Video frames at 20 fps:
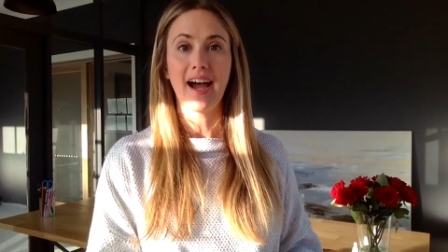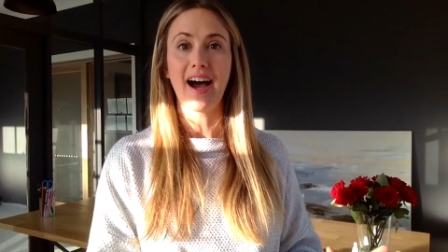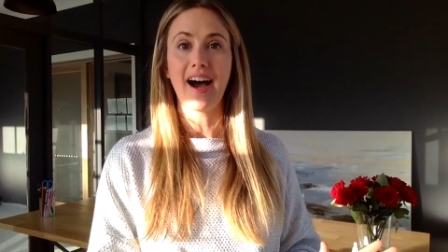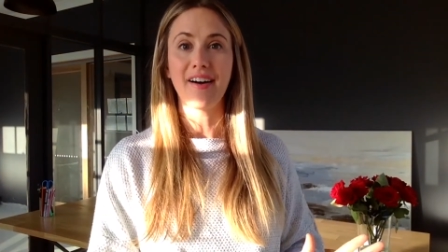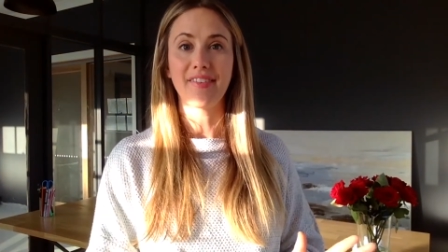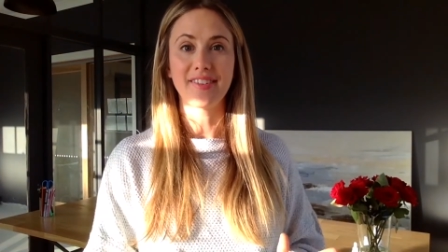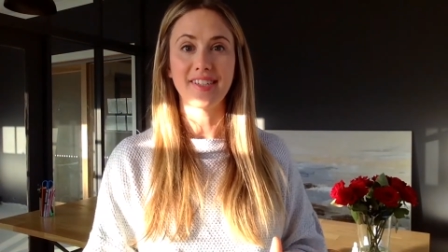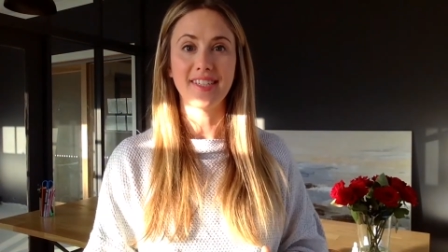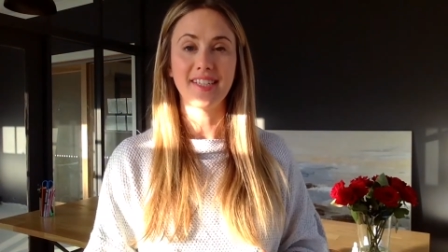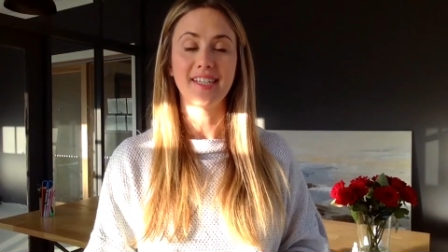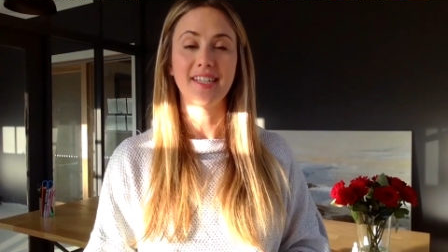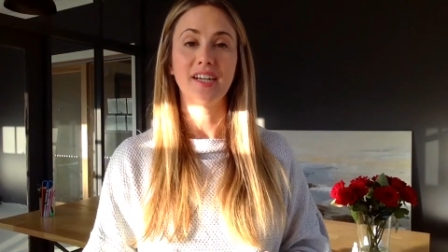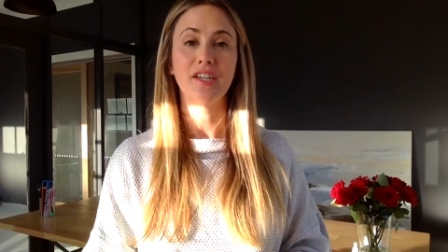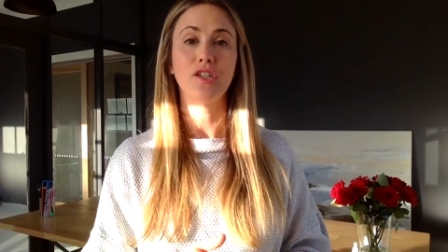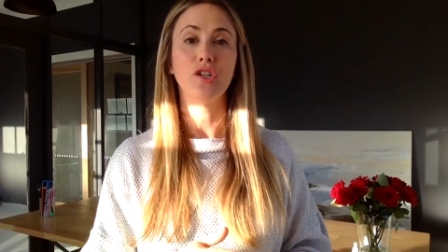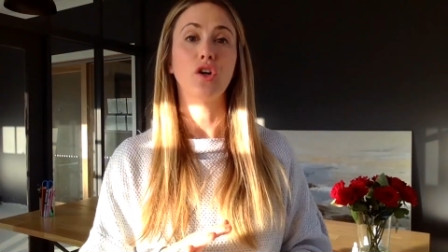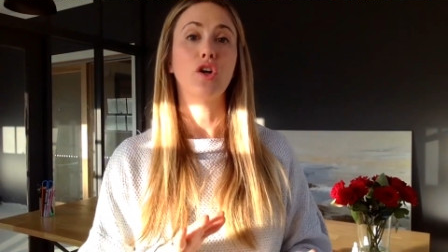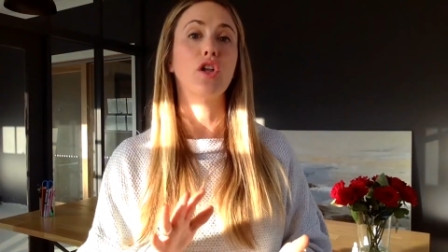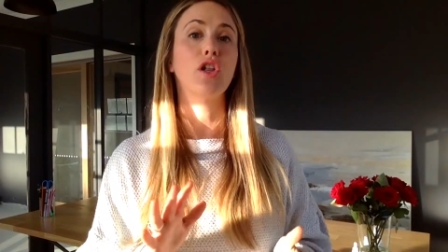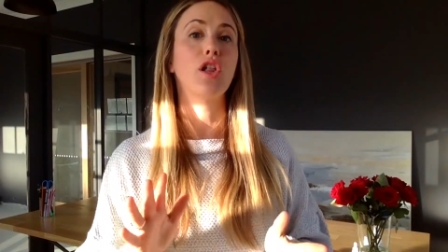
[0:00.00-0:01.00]
After dinner,
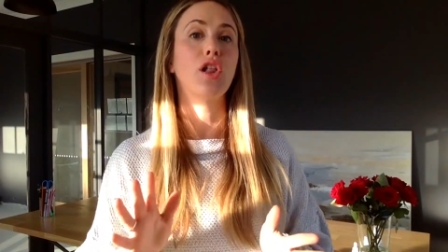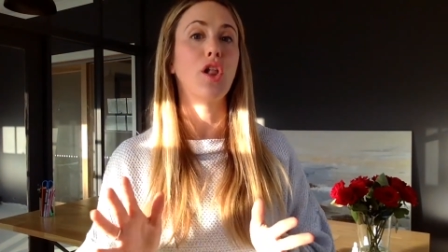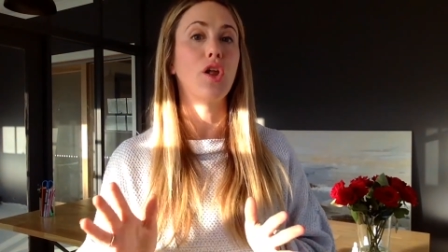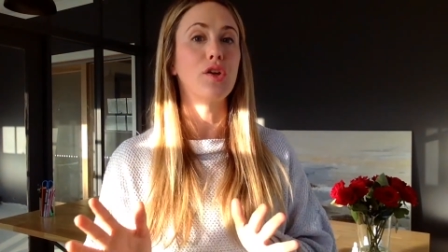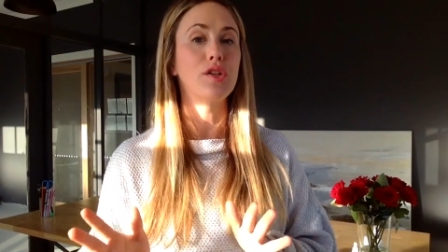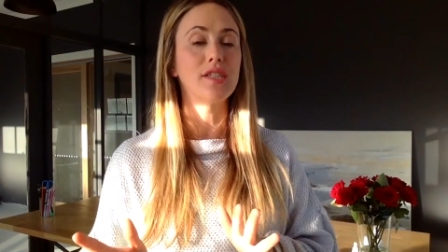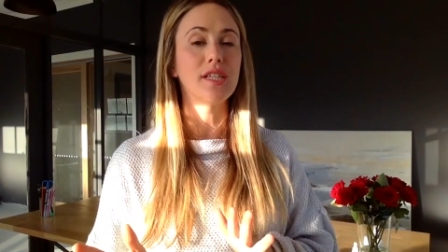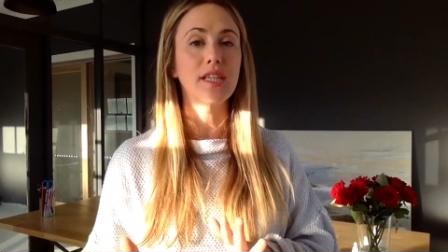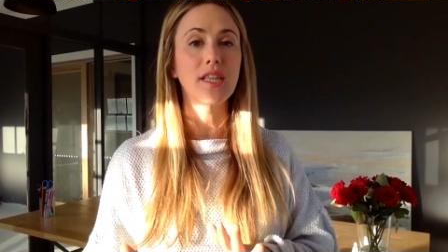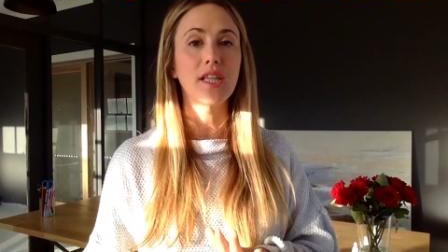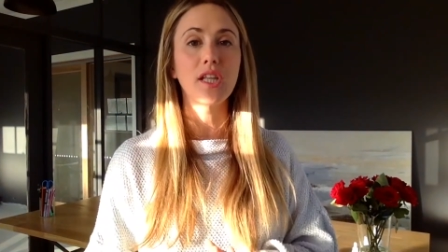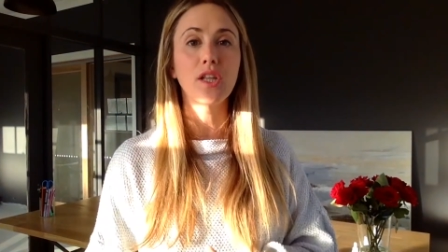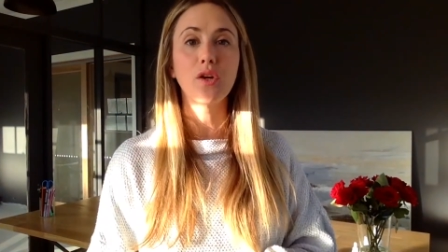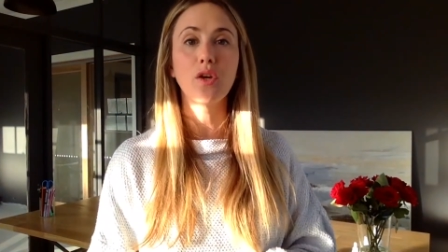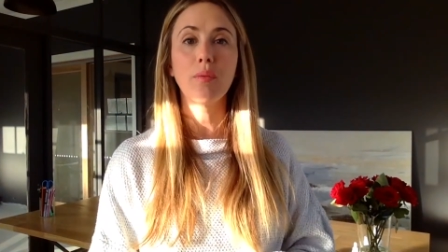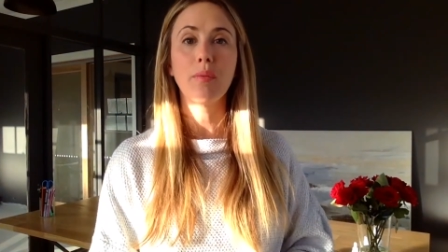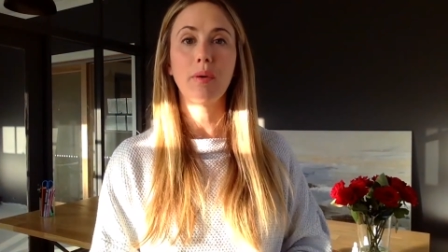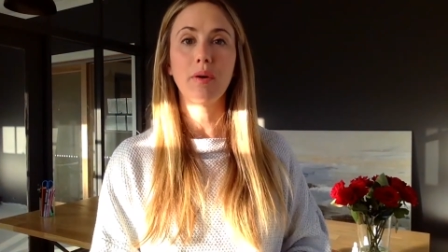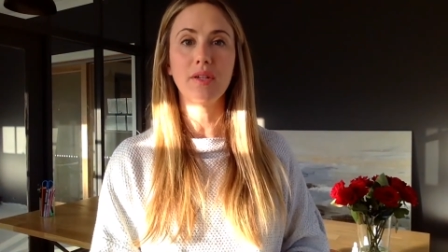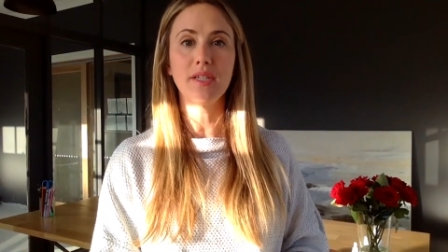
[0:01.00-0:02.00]
you're closing the
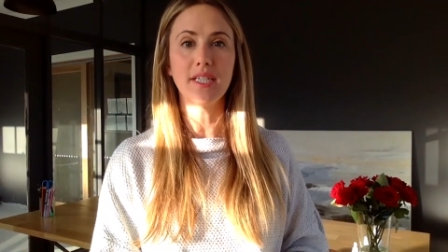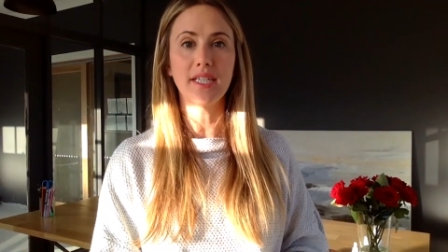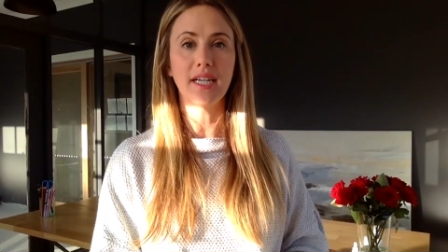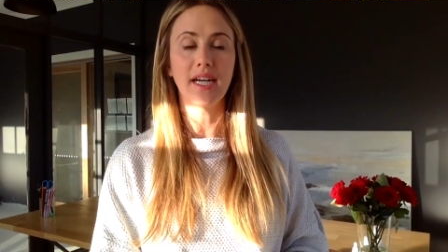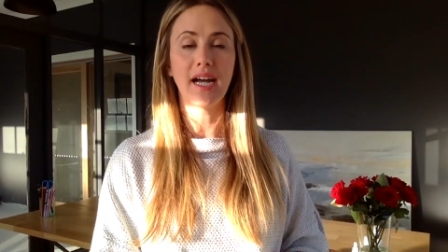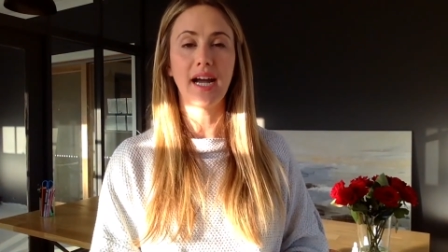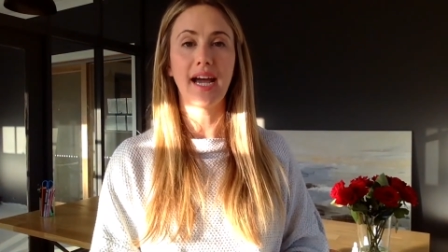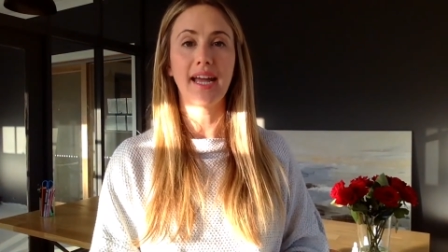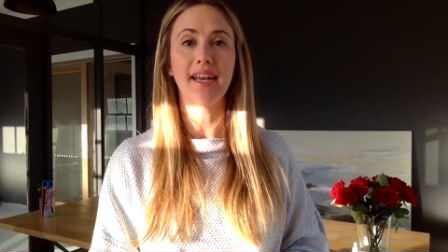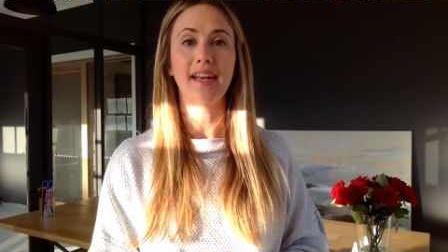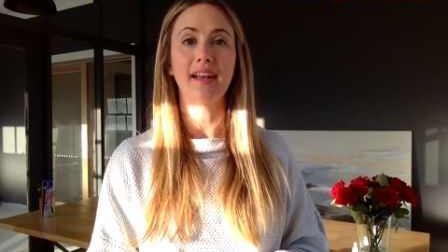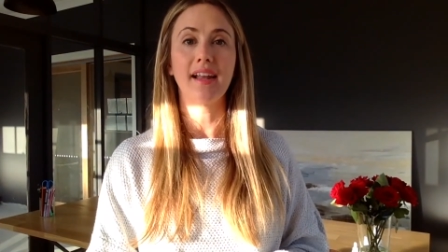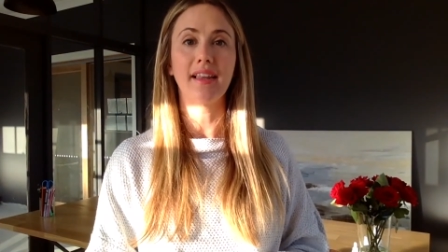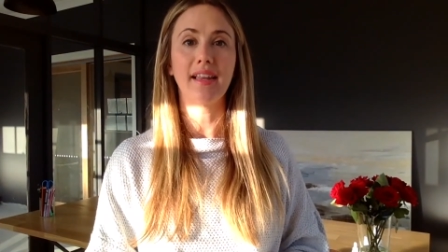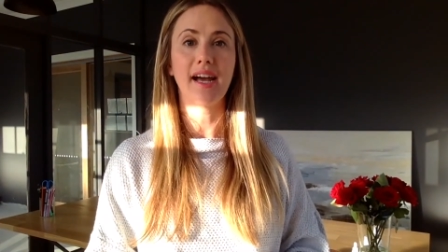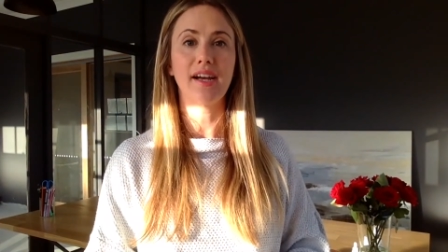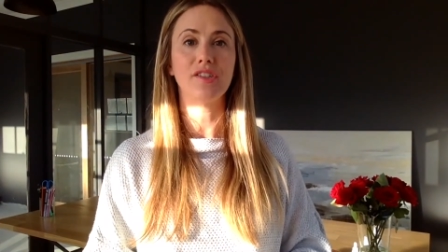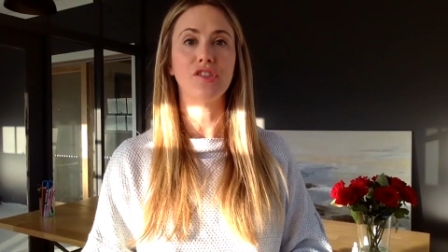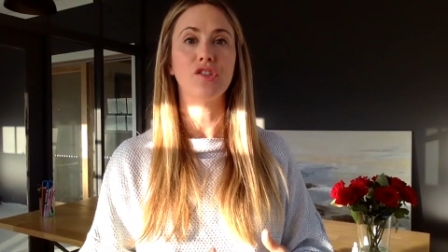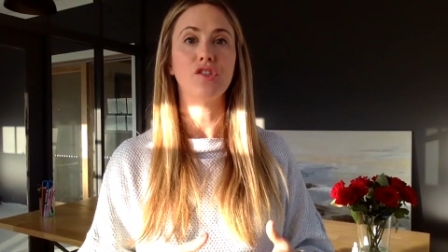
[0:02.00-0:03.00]
loop on dinner and it
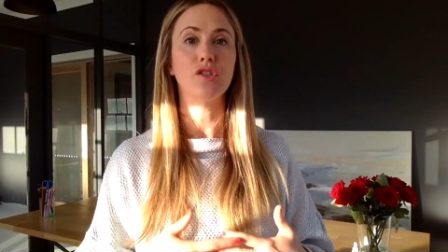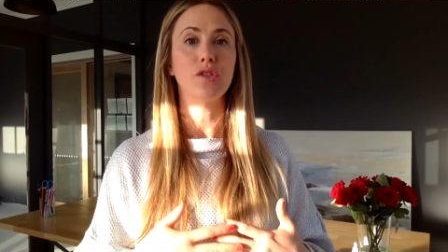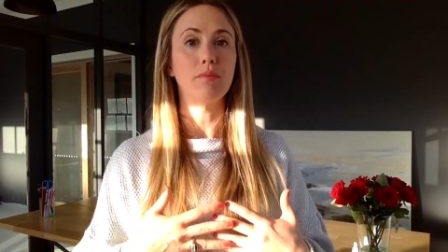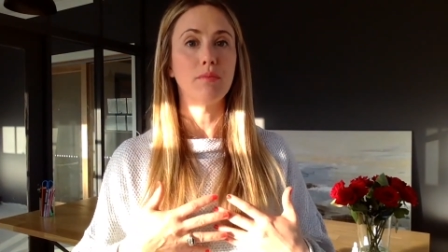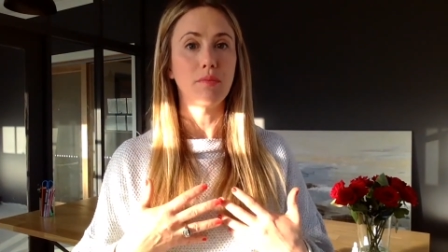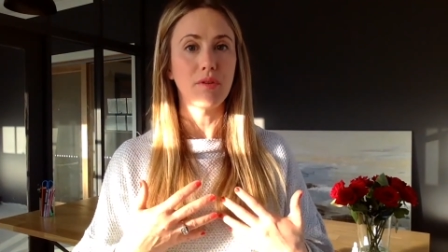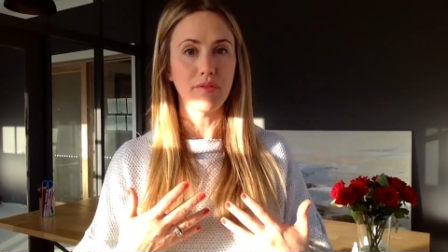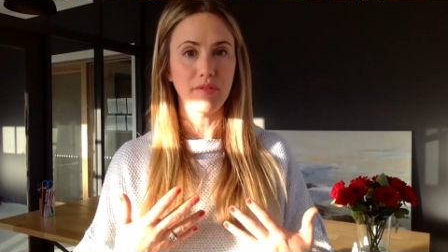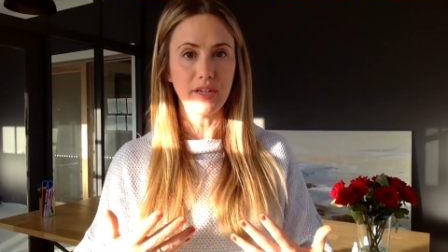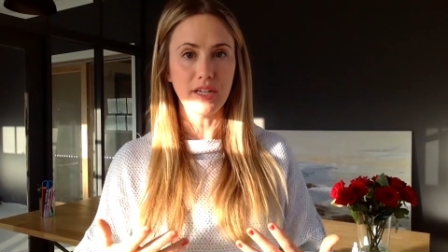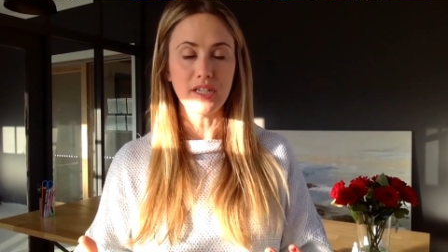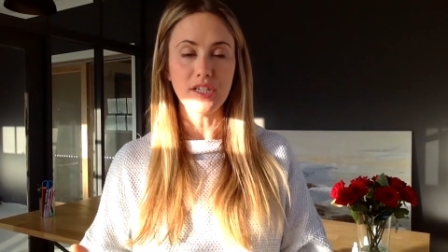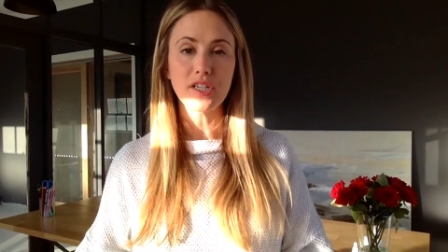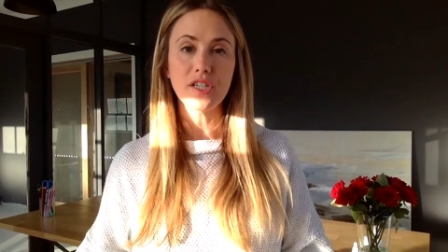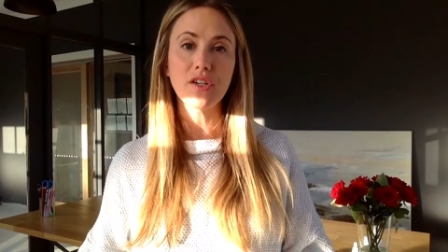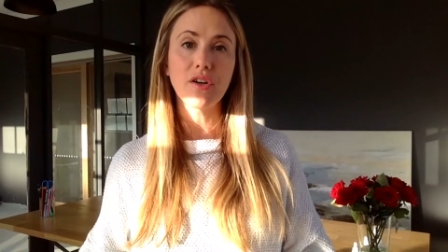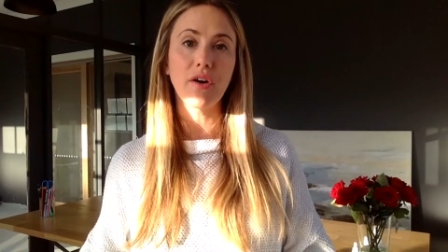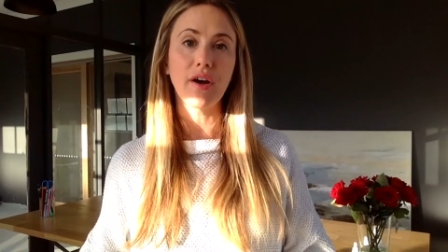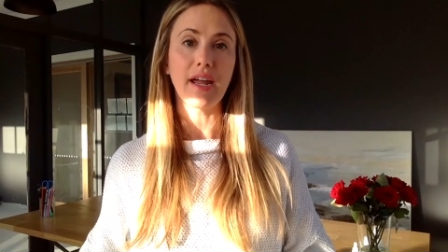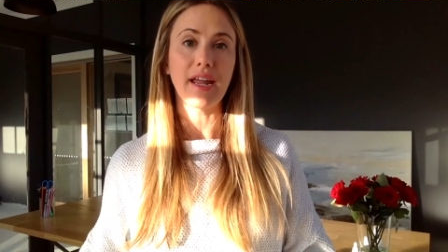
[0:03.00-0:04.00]
allows you to move into
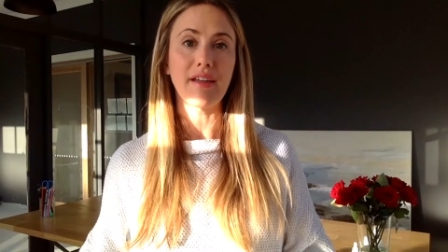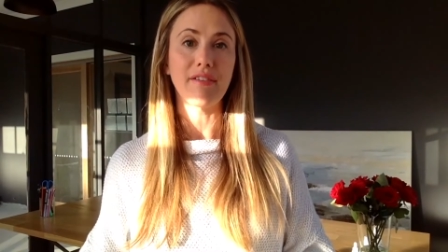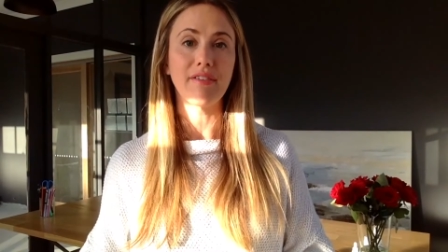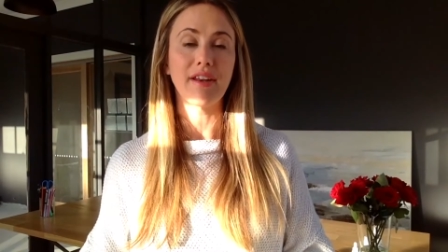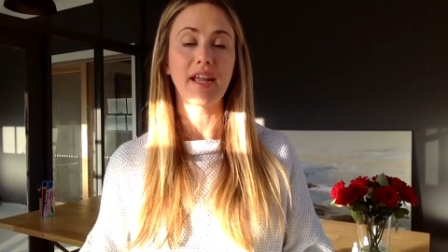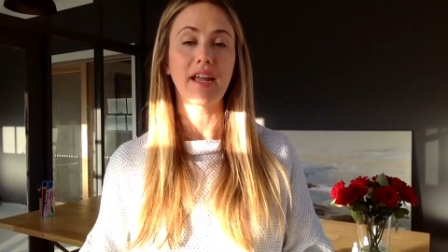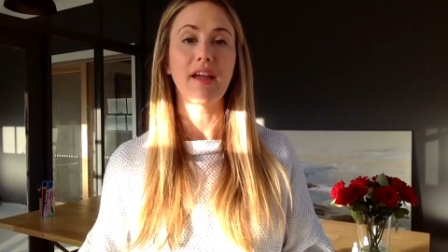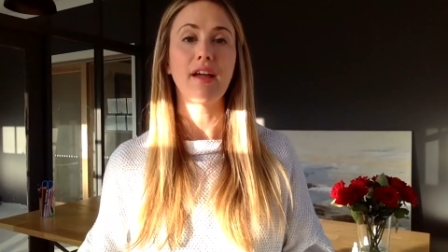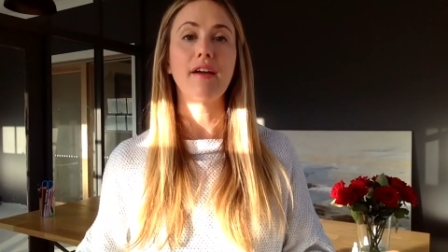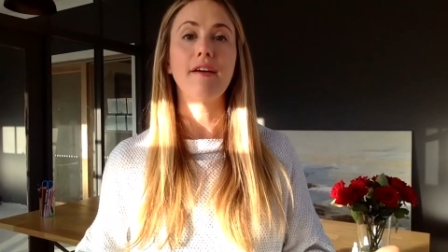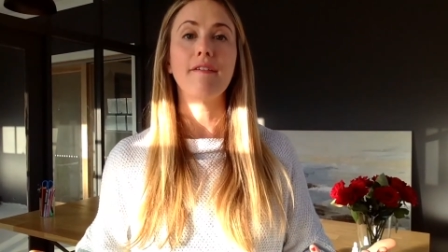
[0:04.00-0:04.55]
your evening